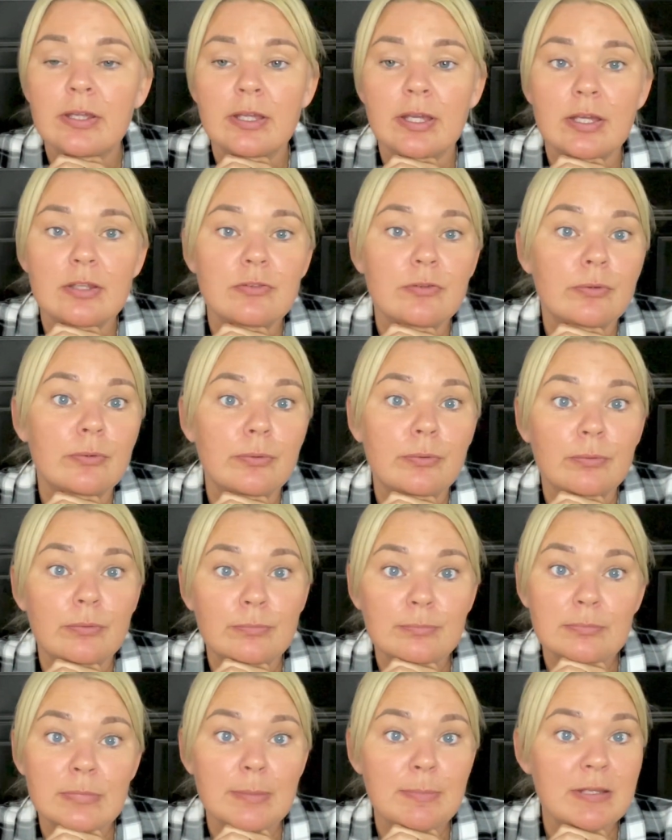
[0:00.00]
So
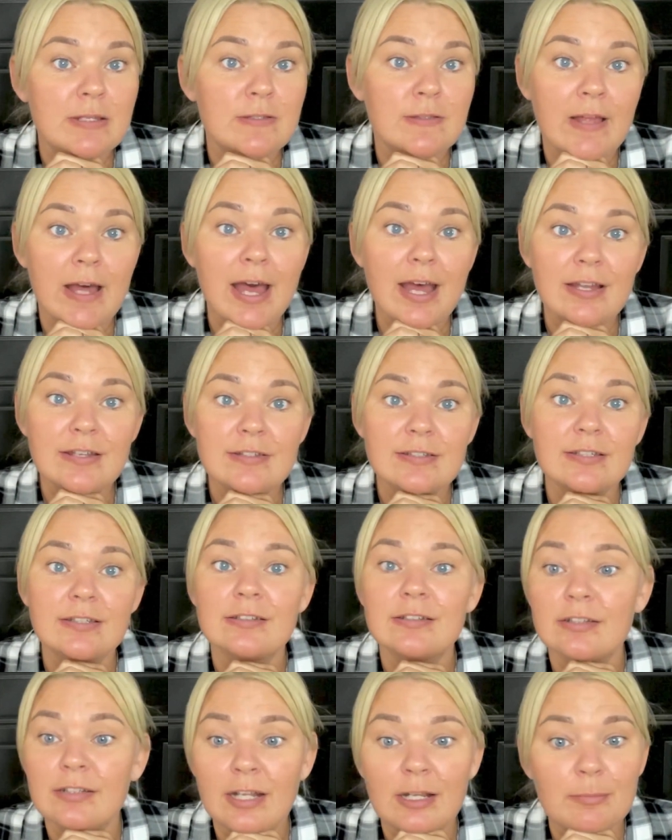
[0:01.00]
maybe it's that,
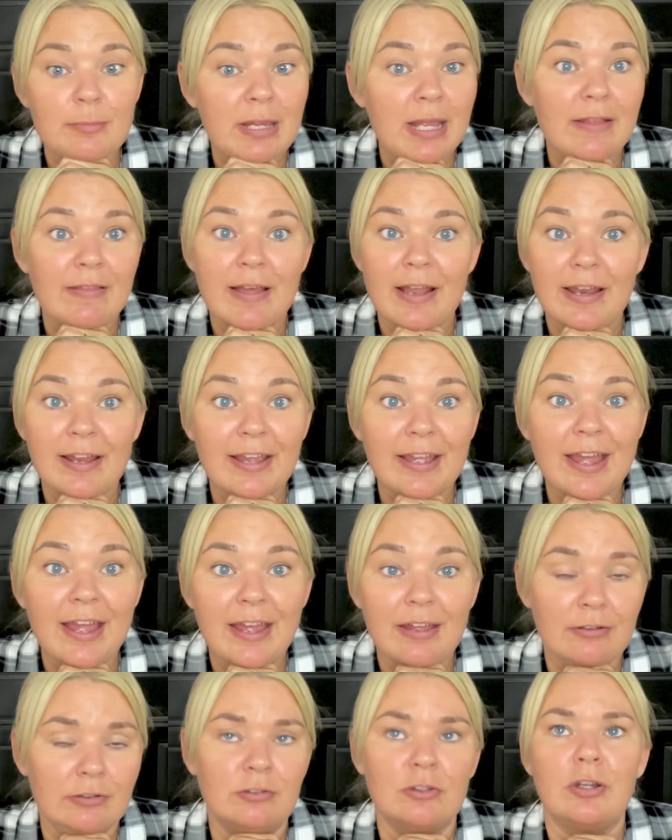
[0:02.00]
and I'll make that again.
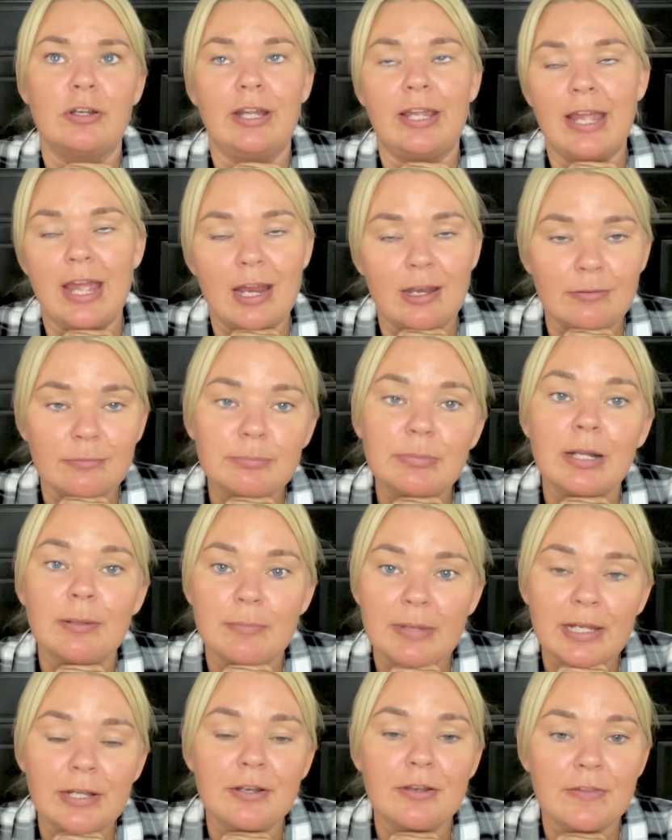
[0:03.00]
Not again, but I'll
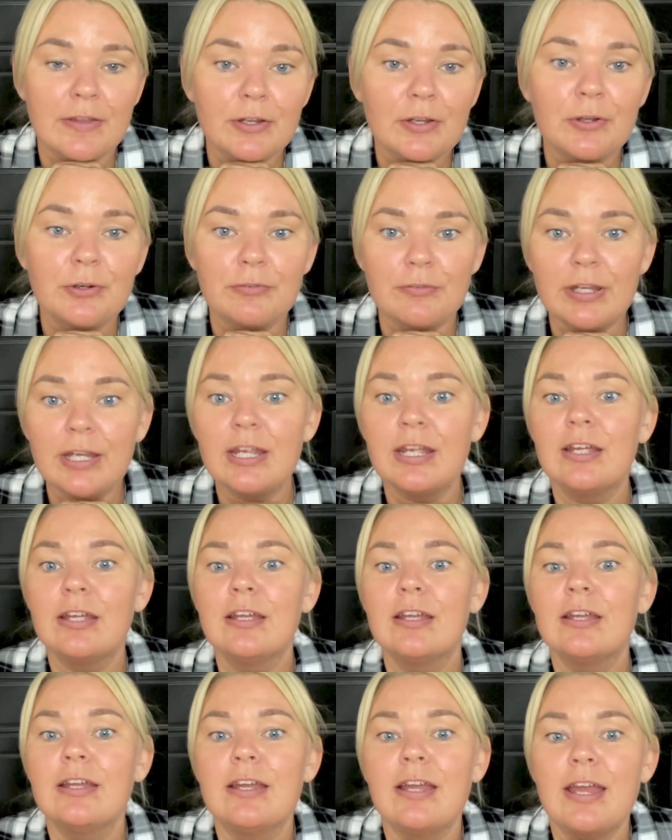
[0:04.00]
make another curry.
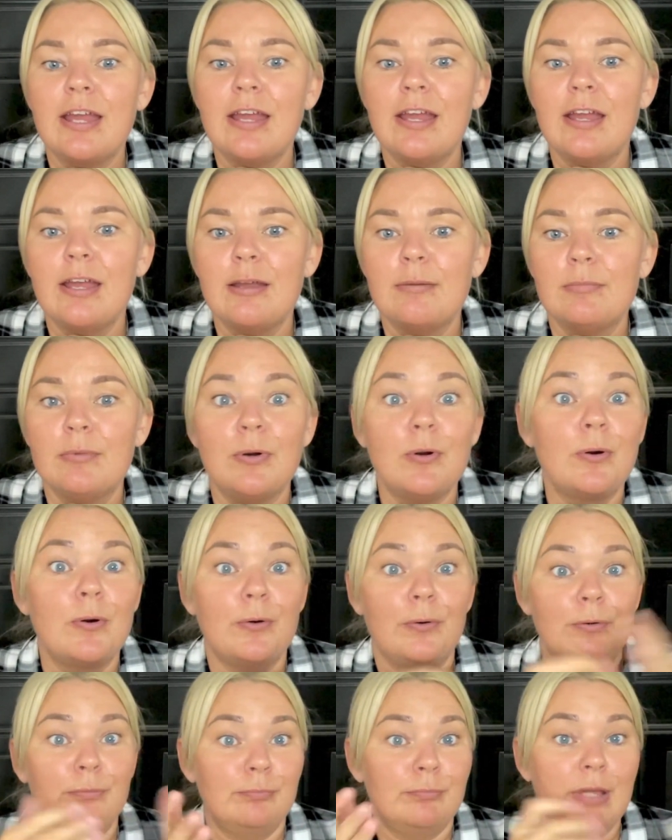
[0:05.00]

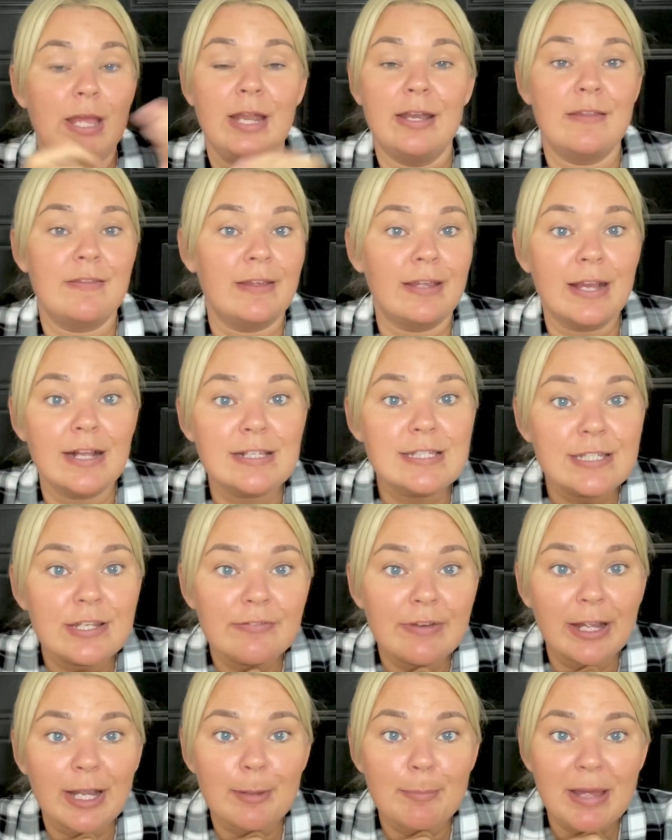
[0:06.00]
Or anything else you
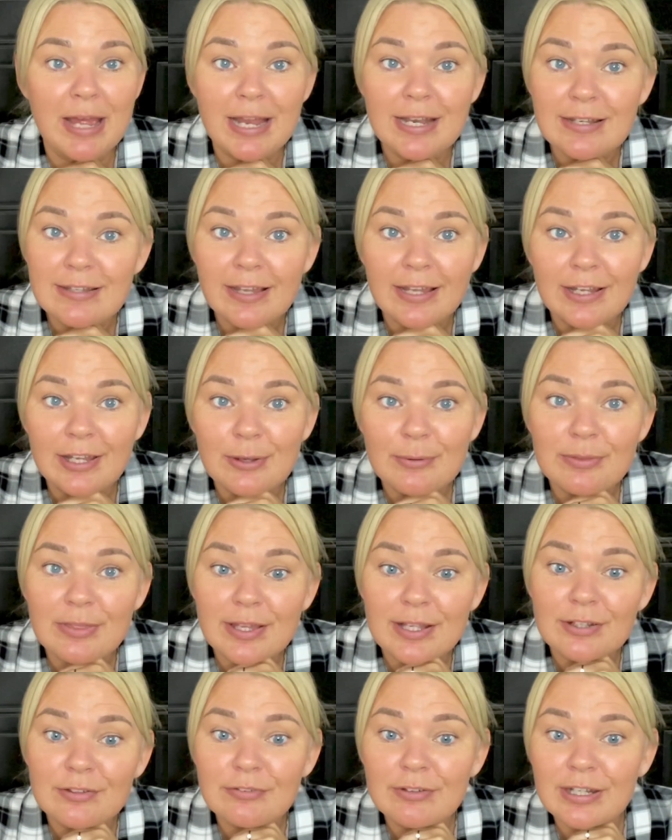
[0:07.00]
recommend that you
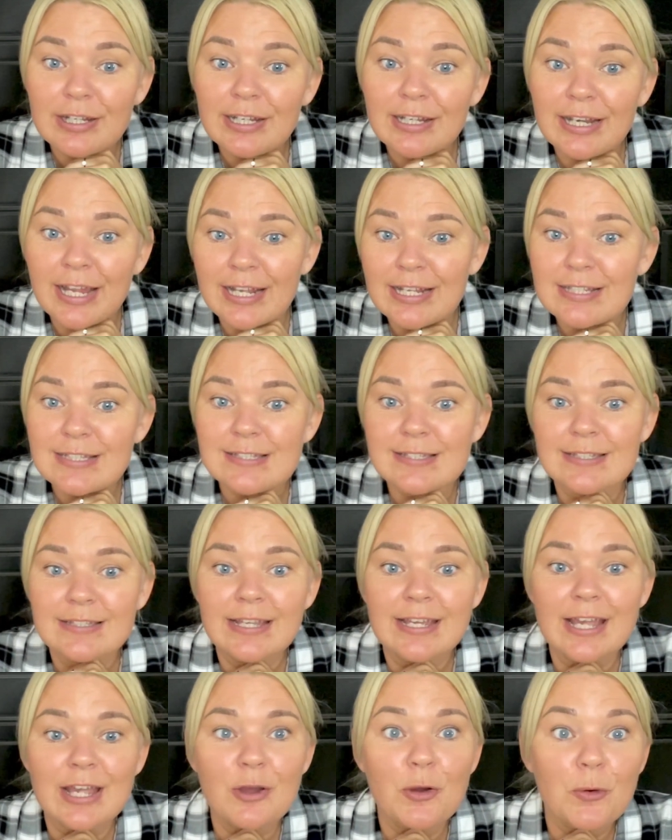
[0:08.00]
think's really nice,
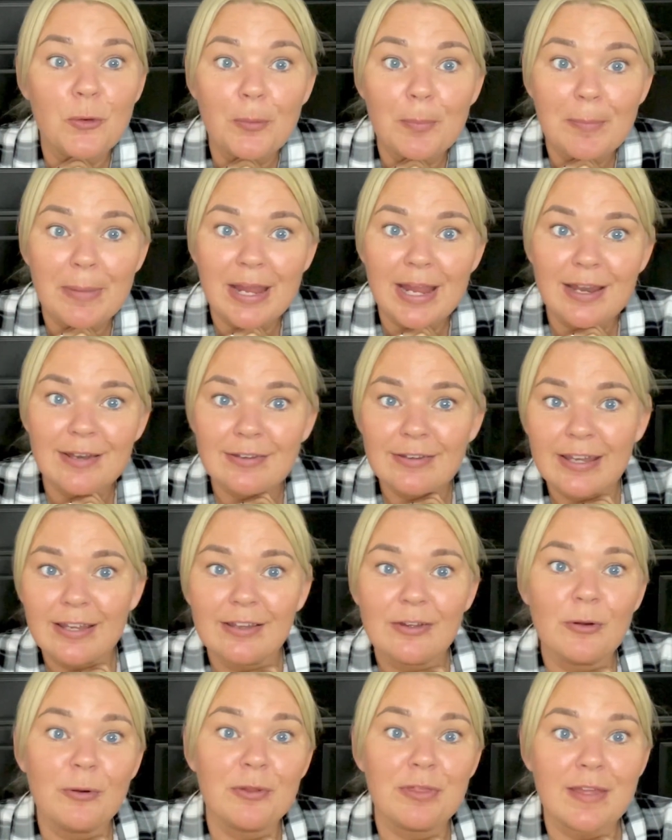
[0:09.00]
homemade,
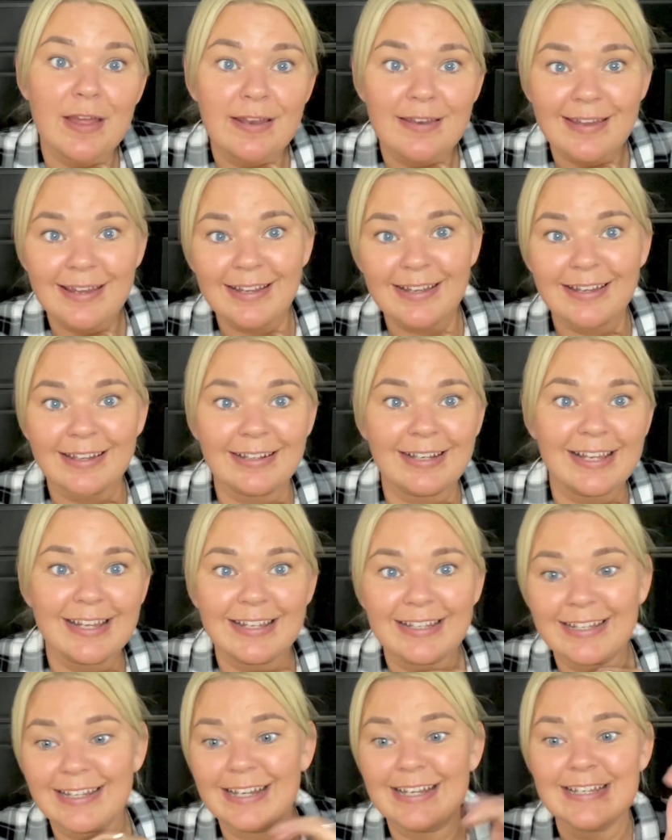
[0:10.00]
authentic,
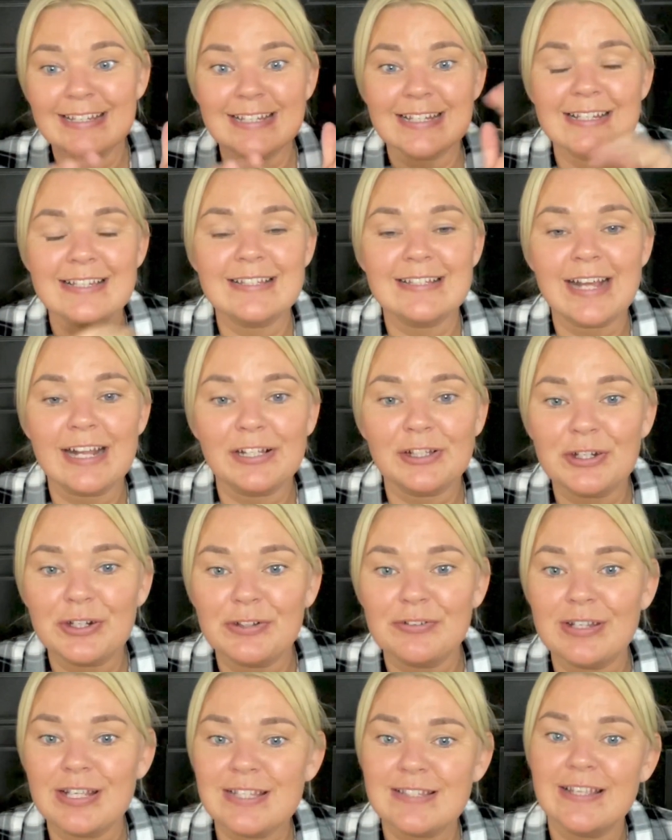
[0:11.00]
like Indian style
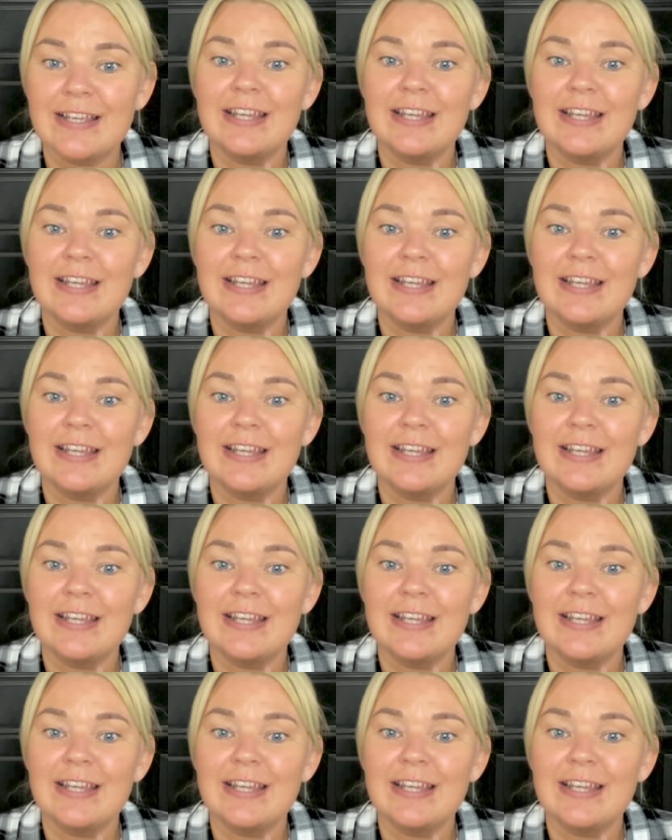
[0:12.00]
curries.